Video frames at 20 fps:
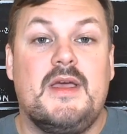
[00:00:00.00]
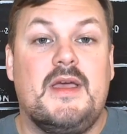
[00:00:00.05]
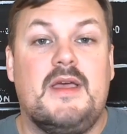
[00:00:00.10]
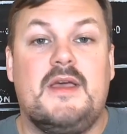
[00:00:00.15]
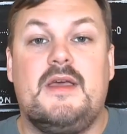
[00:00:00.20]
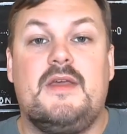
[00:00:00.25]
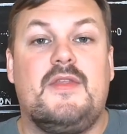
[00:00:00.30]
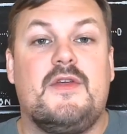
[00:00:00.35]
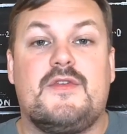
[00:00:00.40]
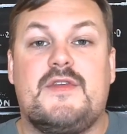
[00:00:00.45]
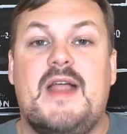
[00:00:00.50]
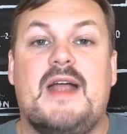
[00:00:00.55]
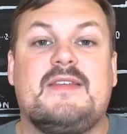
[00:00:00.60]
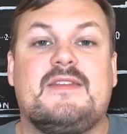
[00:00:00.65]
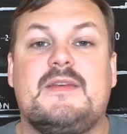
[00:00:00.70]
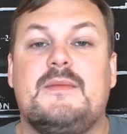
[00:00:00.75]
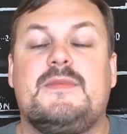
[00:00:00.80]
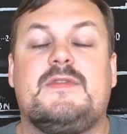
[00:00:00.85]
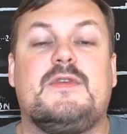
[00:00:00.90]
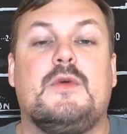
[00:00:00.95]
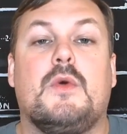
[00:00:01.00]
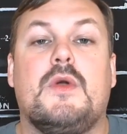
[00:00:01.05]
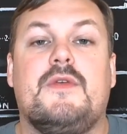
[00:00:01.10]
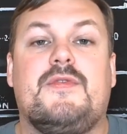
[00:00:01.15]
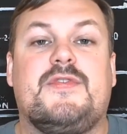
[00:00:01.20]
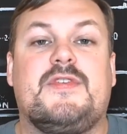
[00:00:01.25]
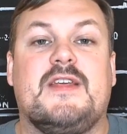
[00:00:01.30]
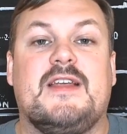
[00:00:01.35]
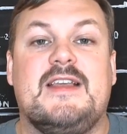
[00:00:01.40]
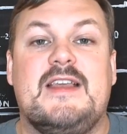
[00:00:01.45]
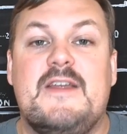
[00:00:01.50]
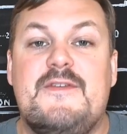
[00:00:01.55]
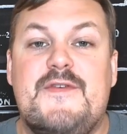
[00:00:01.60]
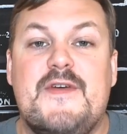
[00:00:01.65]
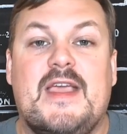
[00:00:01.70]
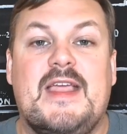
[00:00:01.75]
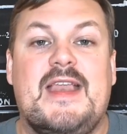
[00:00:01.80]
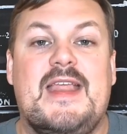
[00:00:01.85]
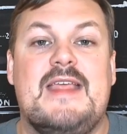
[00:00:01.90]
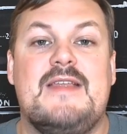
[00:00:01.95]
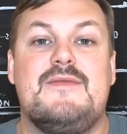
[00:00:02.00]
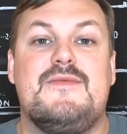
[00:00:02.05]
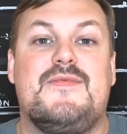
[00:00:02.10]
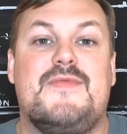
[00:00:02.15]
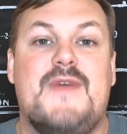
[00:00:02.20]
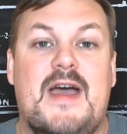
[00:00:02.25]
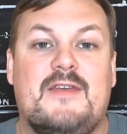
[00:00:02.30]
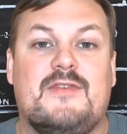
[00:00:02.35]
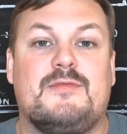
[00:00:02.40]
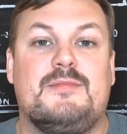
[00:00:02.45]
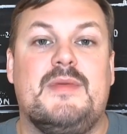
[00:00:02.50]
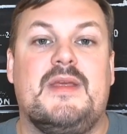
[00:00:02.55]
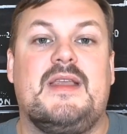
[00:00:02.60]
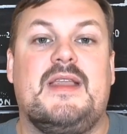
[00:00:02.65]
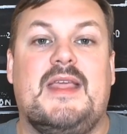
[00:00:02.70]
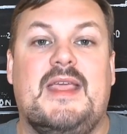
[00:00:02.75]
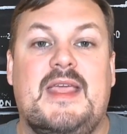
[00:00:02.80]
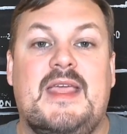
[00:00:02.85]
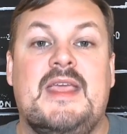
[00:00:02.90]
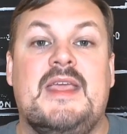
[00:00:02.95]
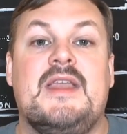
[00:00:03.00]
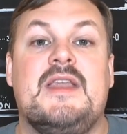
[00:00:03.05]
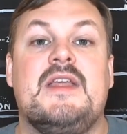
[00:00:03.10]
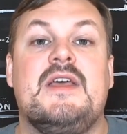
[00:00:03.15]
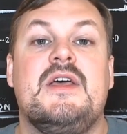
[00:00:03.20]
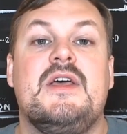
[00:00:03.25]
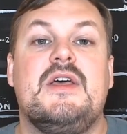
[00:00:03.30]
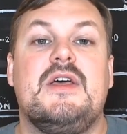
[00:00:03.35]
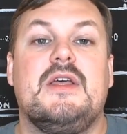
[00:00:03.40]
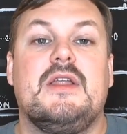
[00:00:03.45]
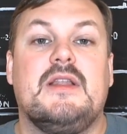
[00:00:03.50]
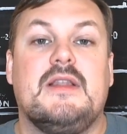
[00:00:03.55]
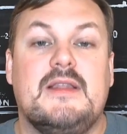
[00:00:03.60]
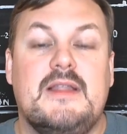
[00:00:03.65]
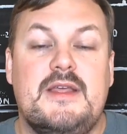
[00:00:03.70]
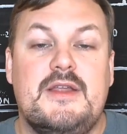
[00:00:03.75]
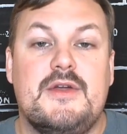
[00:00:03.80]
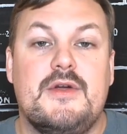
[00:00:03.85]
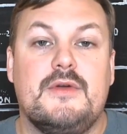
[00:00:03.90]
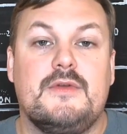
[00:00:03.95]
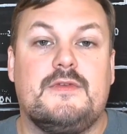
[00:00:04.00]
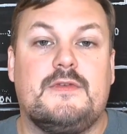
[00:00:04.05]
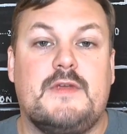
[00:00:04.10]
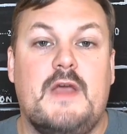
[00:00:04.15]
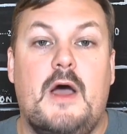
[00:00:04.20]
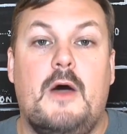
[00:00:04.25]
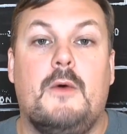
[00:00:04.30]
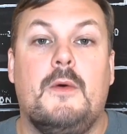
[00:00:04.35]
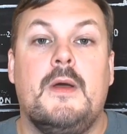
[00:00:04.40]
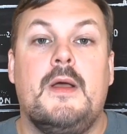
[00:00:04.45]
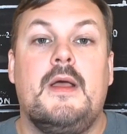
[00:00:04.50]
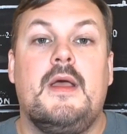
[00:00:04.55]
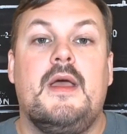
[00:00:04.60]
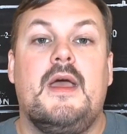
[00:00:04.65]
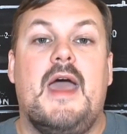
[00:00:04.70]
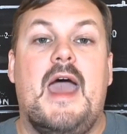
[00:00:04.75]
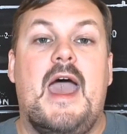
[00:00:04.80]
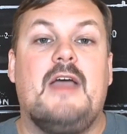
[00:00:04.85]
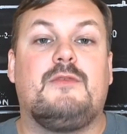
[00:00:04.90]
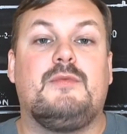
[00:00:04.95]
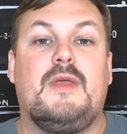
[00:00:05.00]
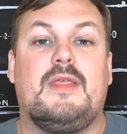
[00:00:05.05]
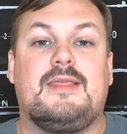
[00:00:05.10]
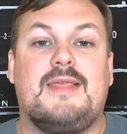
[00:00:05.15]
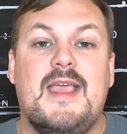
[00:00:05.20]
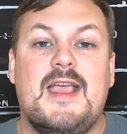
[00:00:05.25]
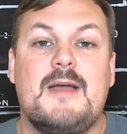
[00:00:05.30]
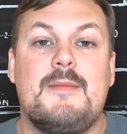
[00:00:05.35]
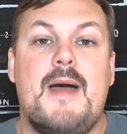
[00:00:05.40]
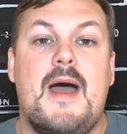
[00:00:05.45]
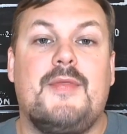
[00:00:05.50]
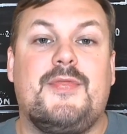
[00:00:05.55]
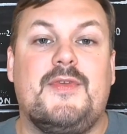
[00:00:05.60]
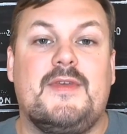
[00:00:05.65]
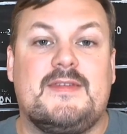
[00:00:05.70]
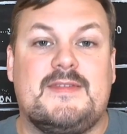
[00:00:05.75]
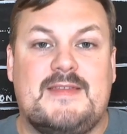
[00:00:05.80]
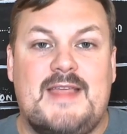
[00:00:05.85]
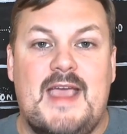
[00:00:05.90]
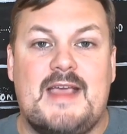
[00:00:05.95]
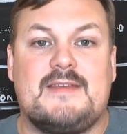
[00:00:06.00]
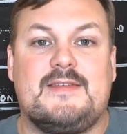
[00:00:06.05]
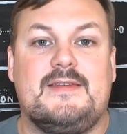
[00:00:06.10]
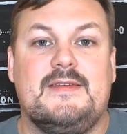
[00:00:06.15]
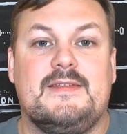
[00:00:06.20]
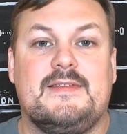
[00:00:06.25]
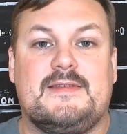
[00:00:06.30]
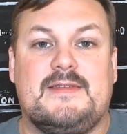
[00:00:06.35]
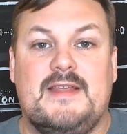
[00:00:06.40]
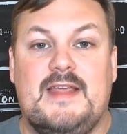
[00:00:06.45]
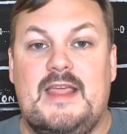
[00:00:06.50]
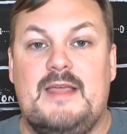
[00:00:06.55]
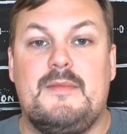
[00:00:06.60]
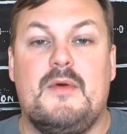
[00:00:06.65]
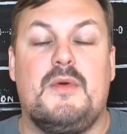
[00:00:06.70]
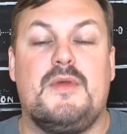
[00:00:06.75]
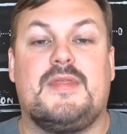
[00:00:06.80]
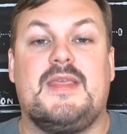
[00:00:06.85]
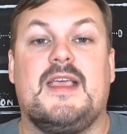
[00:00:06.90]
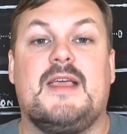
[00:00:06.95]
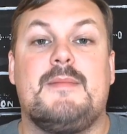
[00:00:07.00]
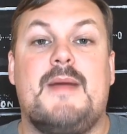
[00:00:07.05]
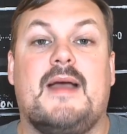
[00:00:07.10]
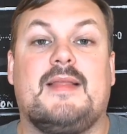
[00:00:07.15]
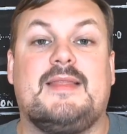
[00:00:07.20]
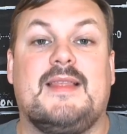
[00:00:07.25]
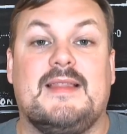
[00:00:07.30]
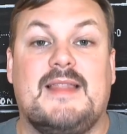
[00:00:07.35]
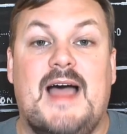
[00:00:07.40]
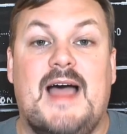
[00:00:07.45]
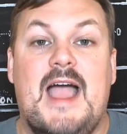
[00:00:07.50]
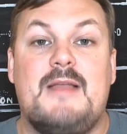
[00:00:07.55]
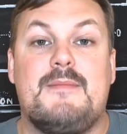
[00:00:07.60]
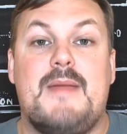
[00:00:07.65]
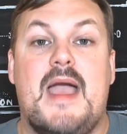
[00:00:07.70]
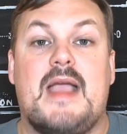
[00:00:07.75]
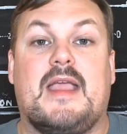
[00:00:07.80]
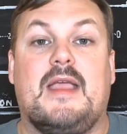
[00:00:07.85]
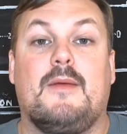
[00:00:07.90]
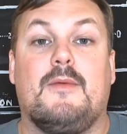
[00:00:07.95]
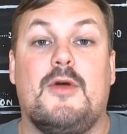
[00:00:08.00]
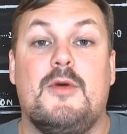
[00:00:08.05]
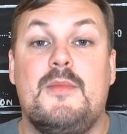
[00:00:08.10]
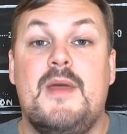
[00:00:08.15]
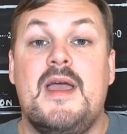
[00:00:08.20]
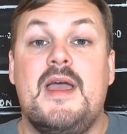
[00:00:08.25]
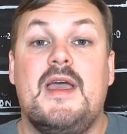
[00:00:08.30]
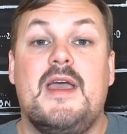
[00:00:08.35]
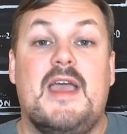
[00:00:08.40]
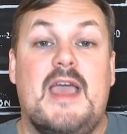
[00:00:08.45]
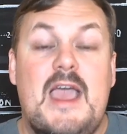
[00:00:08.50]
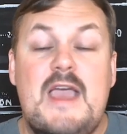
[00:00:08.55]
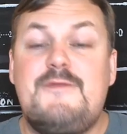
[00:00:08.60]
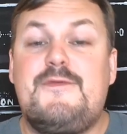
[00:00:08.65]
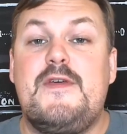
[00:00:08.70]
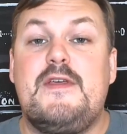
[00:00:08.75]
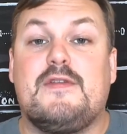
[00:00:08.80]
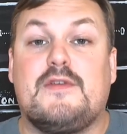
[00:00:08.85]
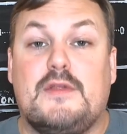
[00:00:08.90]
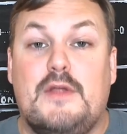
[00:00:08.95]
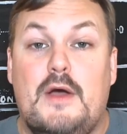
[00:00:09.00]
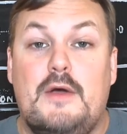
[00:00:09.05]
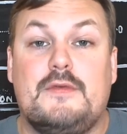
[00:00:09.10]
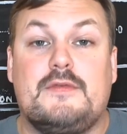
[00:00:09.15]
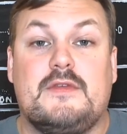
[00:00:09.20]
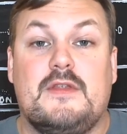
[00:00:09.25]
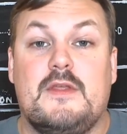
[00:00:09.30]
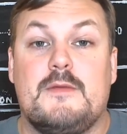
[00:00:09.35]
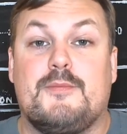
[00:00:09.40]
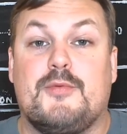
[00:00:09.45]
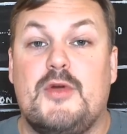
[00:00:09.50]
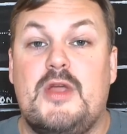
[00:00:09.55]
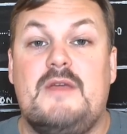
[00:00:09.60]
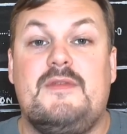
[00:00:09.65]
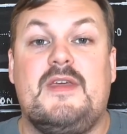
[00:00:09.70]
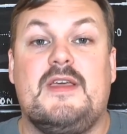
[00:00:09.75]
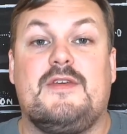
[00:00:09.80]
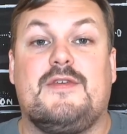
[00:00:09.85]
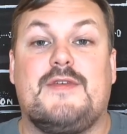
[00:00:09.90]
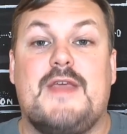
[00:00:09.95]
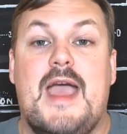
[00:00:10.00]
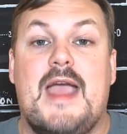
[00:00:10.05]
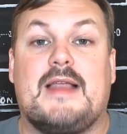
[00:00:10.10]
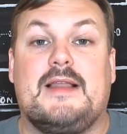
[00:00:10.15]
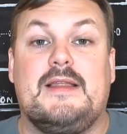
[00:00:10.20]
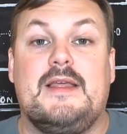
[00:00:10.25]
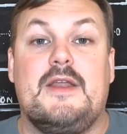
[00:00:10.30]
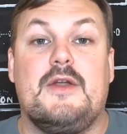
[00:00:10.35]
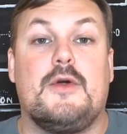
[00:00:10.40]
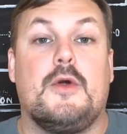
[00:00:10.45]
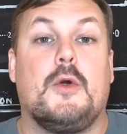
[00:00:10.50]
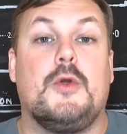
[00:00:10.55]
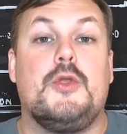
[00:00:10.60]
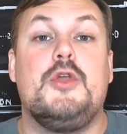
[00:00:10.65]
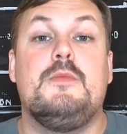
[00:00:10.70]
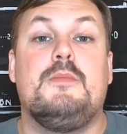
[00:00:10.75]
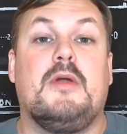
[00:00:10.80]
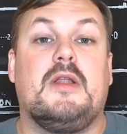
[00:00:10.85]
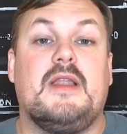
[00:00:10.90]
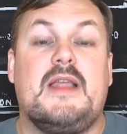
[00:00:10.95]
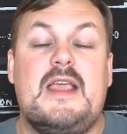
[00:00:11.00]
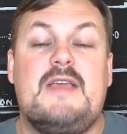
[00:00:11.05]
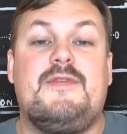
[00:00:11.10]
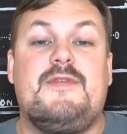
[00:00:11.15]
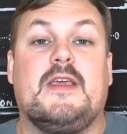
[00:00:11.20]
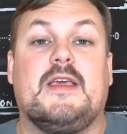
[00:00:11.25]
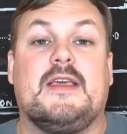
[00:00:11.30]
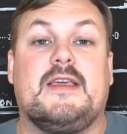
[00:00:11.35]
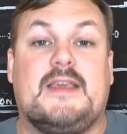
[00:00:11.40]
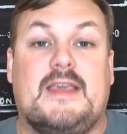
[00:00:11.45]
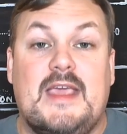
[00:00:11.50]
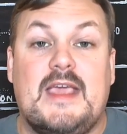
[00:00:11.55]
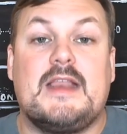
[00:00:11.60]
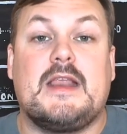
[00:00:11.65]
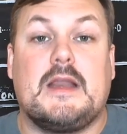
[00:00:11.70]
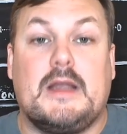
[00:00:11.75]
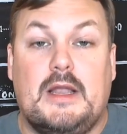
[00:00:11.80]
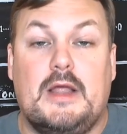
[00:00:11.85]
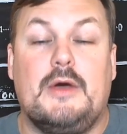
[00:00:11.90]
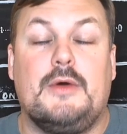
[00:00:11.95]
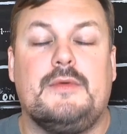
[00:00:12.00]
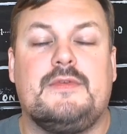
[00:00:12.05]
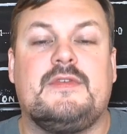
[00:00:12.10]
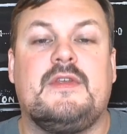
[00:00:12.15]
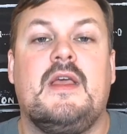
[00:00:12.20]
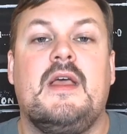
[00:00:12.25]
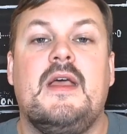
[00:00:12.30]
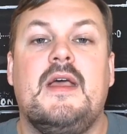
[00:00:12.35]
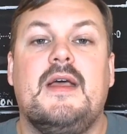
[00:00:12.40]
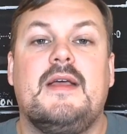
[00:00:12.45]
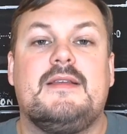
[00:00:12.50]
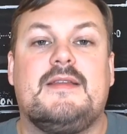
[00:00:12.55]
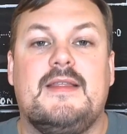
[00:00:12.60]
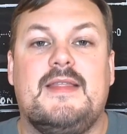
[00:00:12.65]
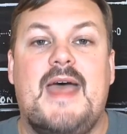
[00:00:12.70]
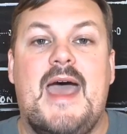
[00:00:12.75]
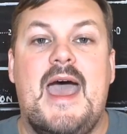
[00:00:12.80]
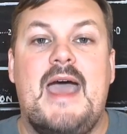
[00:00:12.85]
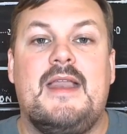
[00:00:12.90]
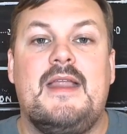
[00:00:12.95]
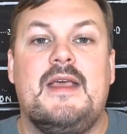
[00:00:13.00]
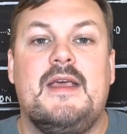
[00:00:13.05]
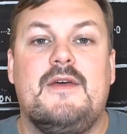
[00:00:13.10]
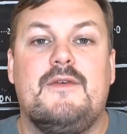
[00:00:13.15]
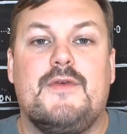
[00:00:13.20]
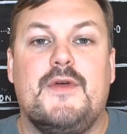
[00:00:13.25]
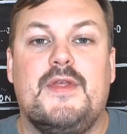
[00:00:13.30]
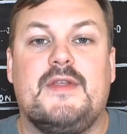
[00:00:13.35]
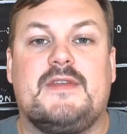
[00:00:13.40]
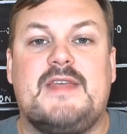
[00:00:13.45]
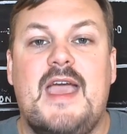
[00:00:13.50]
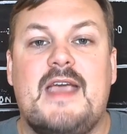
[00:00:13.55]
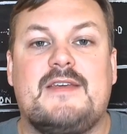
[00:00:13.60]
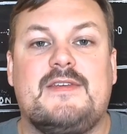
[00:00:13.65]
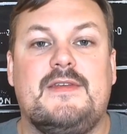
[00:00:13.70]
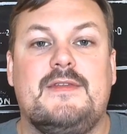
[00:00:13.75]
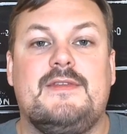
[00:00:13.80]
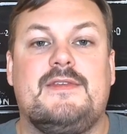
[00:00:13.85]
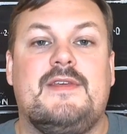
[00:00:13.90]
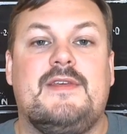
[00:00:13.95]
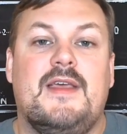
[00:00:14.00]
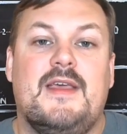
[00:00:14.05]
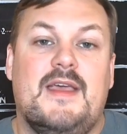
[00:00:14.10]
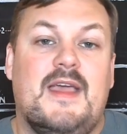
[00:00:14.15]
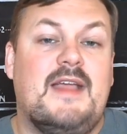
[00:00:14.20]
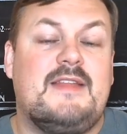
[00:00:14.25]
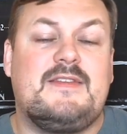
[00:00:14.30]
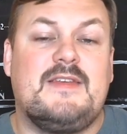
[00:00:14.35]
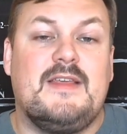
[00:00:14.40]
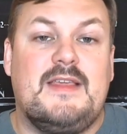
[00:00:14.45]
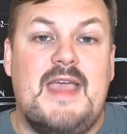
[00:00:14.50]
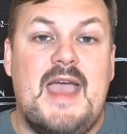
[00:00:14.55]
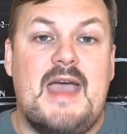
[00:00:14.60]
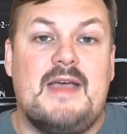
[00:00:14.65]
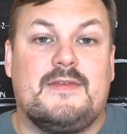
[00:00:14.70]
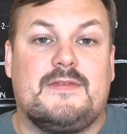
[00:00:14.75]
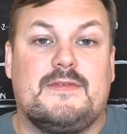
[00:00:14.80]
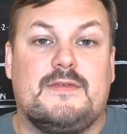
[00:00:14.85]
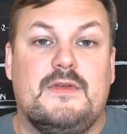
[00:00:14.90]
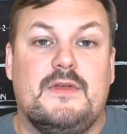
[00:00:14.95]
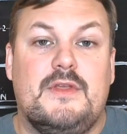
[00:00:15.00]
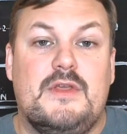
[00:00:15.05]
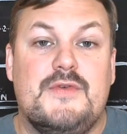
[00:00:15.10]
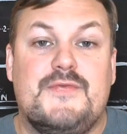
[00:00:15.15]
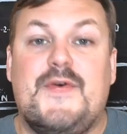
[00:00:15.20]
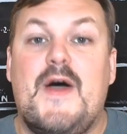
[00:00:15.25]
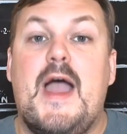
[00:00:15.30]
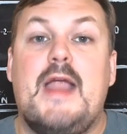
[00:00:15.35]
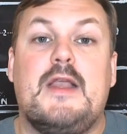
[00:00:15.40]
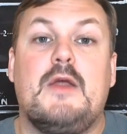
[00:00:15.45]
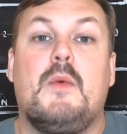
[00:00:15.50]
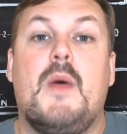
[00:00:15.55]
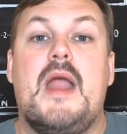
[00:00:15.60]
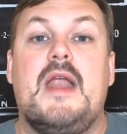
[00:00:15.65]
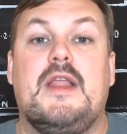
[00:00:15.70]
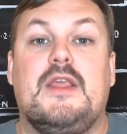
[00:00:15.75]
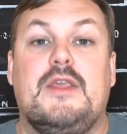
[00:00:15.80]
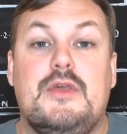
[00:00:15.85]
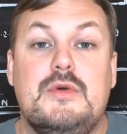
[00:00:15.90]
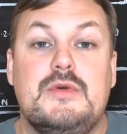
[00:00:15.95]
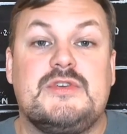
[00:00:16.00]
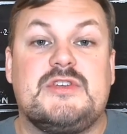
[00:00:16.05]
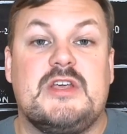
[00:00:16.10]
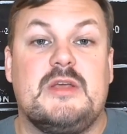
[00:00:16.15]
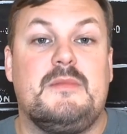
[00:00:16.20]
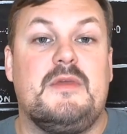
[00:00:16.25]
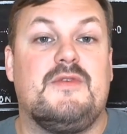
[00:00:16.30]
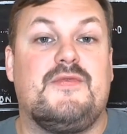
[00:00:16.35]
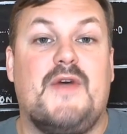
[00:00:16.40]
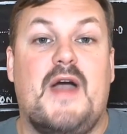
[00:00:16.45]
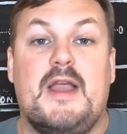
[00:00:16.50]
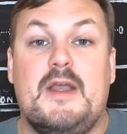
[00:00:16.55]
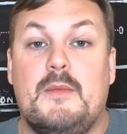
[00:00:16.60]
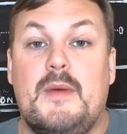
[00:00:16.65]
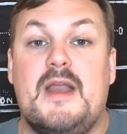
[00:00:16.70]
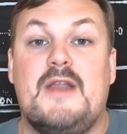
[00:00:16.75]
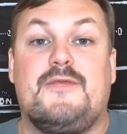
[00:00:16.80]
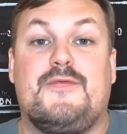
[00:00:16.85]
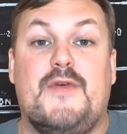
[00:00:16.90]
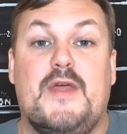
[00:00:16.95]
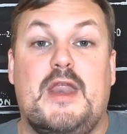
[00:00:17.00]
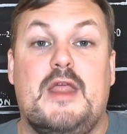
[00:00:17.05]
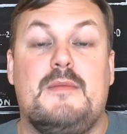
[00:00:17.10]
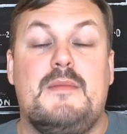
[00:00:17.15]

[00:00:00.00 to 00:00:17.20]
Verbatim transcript: there's not some sort of significant investment in Leonard. So as we think about this Texans team and we think about the linebacking room, if he's close to the previous Shaq Leonard, or you believe he could get close to that for the Texans, it's a yes. You find a way to use him. You find a way to fit